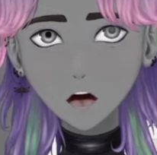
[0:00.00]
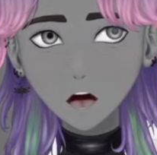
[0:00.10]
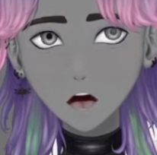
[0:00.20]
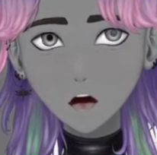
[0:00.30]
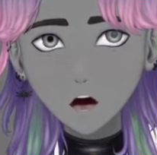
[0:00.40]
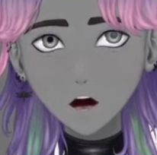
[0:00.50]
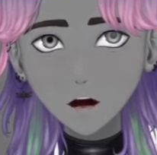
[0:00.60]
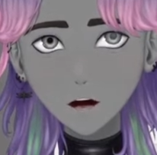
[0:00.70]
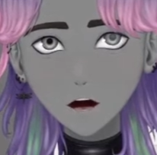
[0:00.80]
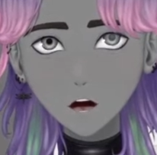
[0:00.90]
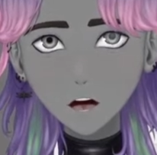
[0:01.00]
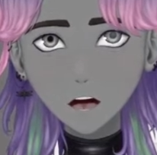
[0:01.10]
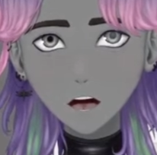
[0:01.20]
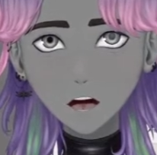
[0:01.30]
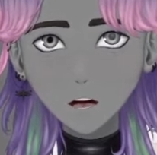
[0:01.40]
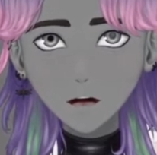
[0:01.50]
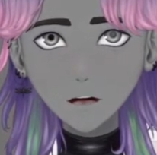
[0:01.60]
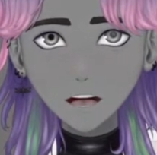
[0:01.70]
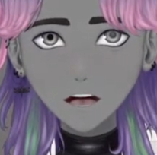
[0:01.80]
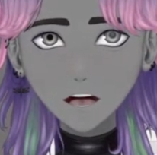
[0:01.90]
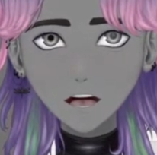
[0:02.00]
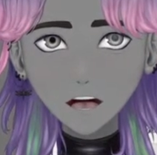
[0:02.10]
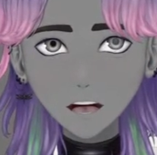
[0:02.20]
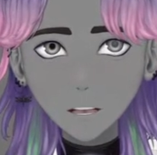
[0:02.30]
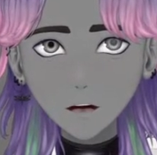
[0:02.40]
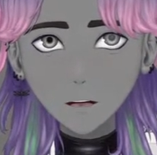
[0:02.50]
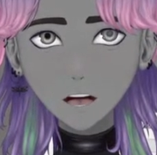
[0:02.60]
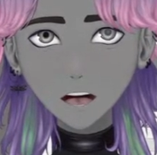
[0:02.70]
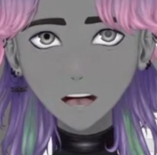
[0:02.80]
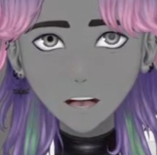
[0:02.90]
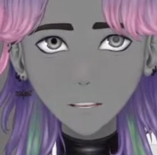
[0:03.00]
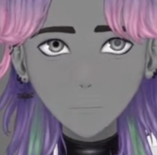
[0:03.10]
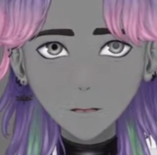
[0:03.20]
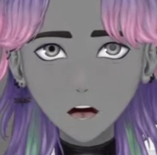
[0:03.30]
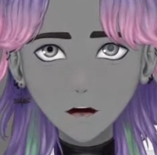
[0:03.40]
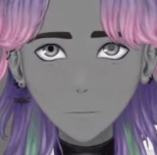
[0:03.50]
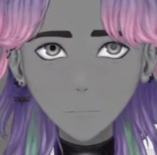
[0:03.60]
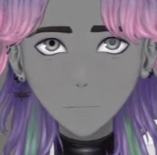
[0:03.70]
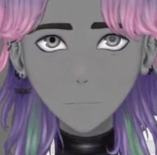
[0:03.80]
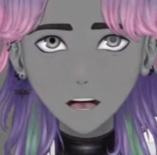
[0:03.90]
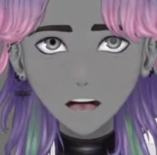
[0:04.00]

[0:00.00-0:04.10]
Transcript: oh, it's in sale, only this amount of money, and